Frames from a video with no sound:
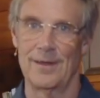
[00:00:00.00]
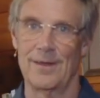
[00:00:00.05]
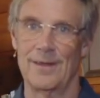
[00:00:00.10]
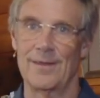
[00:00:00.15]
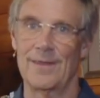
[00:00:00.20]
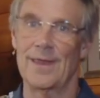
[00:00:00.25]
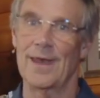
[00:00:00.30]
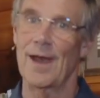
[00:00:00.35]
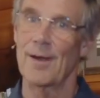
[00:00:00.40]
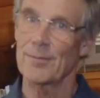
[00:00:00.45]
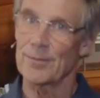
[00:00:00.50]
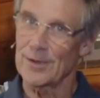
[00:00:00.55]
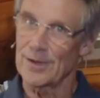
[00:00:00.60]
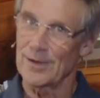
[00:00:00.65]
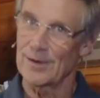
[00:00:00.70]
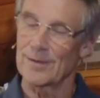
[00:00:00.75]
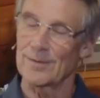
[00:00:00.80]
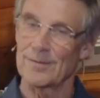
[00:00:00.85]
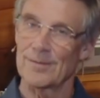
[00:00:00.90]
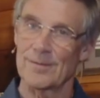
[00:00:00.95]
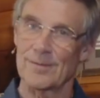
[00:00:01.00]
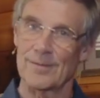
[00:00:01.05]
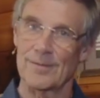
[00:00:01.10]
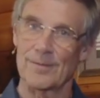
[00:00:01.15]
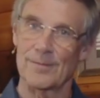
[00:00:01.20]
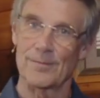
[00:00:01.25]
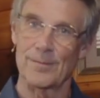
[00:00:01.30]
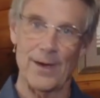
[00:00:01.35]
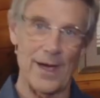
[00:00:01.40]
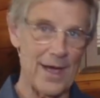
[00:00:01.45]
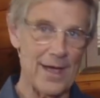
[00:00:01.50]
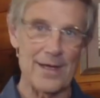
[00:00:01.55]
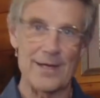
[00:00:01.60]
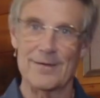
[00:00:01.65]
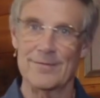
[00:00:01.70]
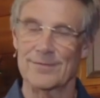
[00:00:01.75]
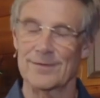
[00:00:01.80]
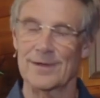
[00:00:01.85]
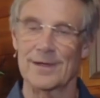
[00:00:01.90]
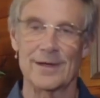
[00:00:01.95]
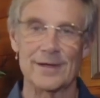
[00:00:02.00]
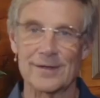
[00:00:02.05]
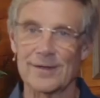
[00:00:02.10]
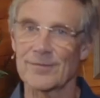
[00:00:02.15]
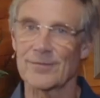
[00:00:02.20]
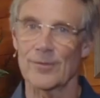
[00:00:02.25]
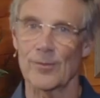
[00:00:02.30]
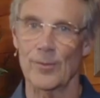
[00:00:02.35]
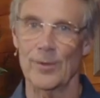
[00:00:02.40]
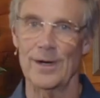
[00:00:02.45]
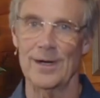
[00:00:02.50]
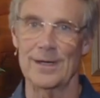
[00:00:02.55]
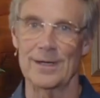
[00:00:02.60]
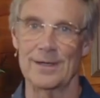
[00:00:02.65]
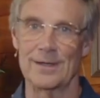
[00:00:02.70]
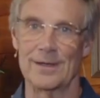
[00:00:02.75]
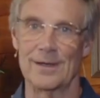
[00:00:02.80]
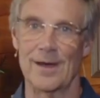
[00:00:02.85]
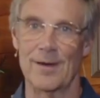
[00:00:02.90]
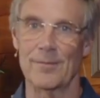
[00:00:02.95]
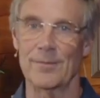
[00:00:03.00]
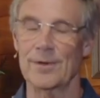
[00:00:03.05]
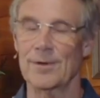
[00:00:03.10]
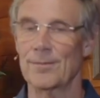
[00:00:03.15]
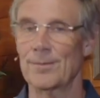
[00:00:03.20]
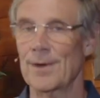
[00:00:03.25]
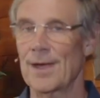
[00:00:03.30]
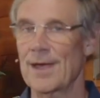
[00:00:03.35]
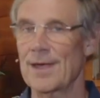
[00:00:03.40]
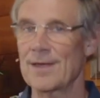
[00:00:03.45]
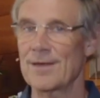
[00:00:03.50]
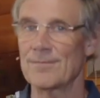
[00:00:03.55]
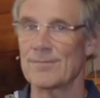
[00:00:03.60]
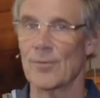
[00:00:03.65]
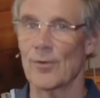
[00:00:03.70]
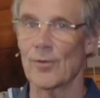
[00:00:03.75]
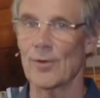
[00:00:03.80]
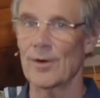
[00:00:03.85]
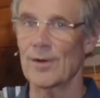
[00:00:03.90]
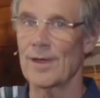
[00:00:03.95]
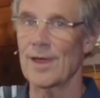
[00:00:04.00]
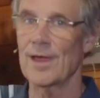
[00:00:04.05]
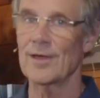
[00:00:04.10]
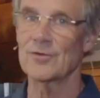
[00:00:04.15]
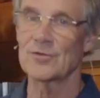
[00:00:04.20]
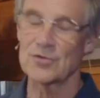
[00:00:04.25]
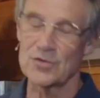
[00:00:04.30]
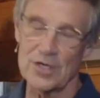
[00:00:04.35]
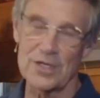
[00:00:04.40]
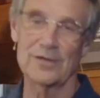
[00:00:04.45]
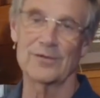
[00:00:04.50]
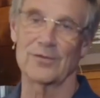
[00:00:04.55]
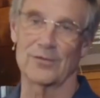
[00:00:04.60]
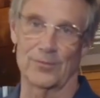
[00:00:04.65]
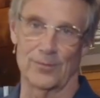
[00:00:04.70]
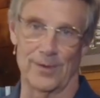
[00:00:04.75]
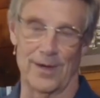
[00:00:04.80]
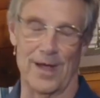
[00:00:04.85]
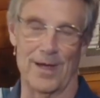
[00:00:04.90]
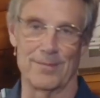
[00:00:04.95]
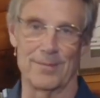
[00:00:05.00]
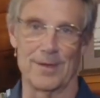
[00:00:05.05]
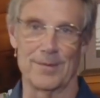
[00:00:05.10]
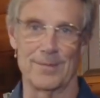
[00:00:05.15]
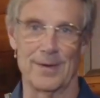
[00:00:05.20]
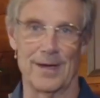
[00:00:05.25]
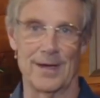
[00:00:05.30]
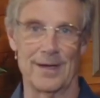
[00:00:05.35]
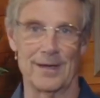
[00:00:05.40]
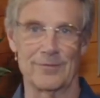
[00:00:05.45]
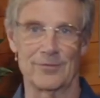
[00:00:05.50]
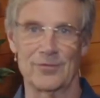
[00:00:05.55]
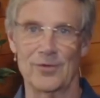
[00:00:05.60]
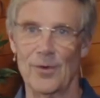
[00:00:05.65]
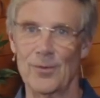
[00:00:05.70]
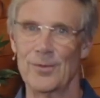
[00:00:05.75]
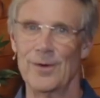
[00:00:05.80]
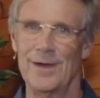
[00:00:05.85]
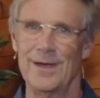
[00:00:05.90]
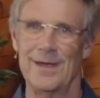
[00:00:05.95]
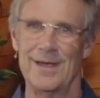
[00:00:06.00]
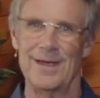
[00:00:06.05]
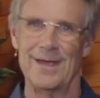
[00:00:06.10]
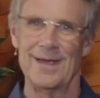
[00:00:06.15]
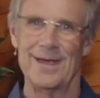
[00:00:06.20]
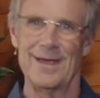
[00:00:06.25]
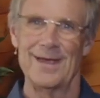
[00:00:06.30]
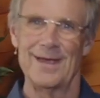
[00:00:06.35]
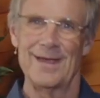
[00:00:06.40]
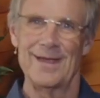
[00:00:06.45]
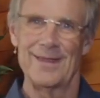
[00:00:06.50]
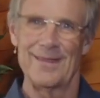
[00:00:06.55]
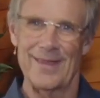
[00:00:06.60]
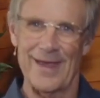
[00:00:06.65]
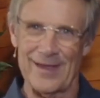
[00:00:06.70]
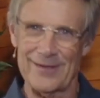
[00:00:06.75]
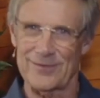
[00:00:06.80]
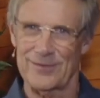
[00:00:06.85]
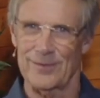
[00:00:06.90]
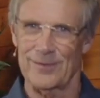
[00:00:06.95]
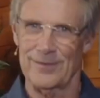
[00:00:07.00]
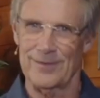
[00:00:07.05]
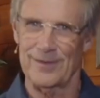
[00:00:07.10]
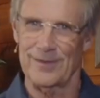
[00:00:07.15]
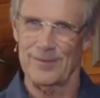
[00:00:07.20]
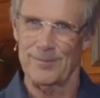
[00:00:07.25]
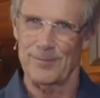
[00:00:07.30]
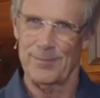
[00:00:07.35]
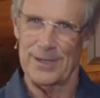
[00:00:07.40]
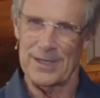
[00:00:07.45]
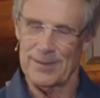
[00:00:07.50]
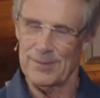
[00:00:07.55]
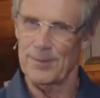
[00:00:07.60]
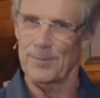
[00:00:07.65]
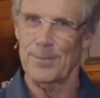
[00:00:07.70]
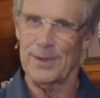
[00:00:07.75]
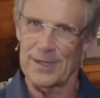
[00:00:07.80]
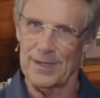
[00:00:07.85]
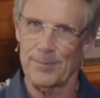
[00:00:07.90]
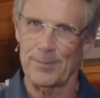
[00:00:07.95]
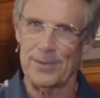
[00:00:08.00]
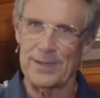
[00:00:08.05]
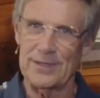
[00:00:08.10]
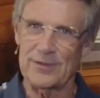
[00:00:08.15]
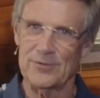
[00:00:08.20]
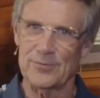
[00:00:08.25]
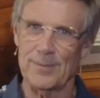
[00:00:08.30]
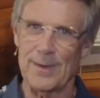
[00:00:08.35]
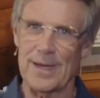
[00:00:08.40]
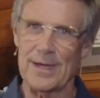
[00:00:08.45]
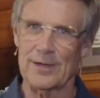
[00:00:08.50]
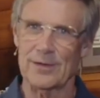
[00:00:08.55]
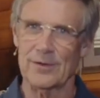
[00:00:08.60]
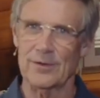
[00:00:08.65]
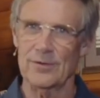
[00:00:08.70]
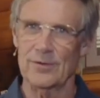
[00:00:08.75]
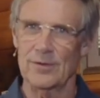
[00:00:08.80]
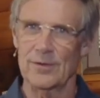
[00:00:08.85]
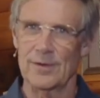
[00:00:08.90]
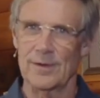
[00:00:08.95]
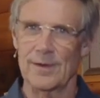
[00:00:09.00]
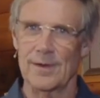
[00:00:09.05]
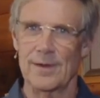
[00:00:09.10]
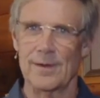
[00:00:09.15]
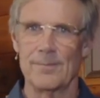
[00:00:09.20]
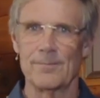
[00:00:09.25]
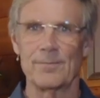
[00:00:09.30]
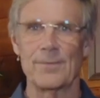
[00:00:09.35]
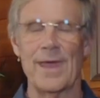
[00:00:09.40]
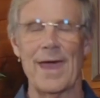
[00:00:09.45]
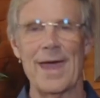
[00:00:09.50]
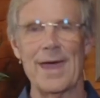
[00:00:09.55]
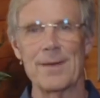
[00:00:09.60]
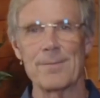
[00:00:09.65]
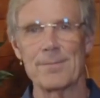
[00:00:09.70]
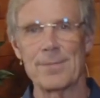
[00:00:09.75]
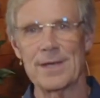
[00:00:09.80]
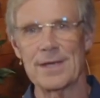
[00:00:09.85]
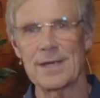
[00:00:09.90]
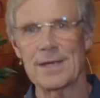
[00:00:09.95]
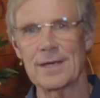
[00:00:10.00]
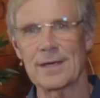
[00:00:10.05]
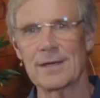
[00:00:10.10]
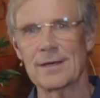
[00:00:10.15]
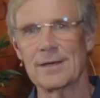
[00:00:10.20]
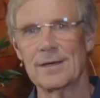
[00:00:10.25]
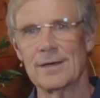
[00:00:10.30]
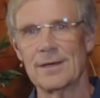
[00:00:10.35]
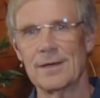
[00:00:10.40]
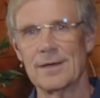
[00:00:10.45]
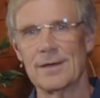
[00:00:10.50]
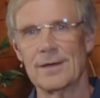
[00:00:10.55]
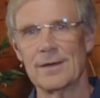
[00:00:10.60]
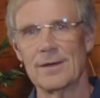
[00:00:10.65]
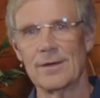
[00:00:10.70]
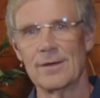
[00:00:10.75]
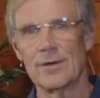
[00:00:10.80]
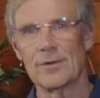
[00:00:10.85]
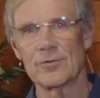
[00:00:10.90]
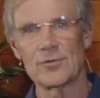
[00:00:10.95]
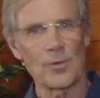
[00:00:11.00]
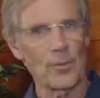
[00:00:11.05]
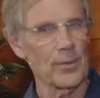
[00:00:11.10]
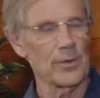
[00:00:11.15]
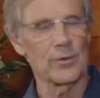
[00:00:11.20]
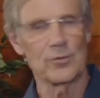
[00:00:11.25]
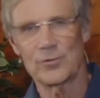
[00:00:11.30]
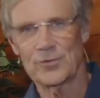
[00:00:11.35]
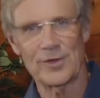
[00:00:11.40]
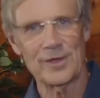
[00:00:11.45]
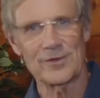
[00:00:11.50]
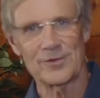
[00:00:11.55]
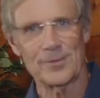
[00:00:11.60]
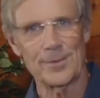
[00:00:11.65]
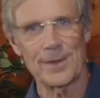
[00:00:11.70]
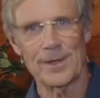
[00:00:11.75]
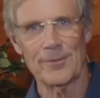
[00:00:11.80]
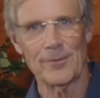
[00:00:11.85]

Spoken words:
then I'm going to behave in a different way. I'm going to behave more as Jesus would have me behave. So that's being a peacemaker and being someone who seeks to be in a